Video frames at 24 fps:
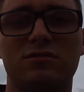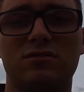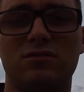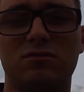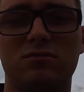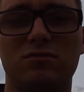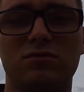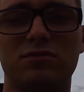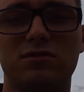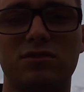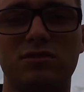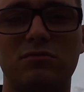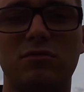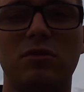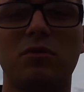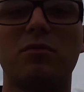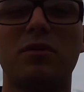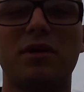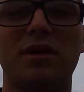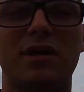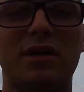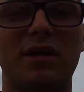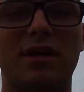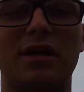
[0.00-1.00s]
So we'll see what
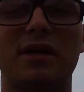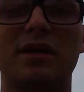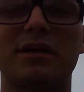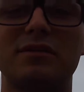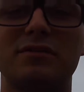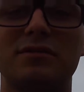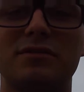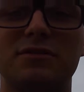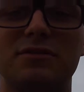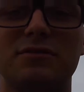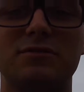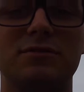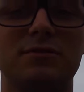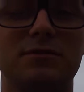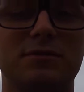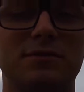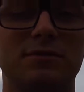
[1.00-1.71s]
we can get into.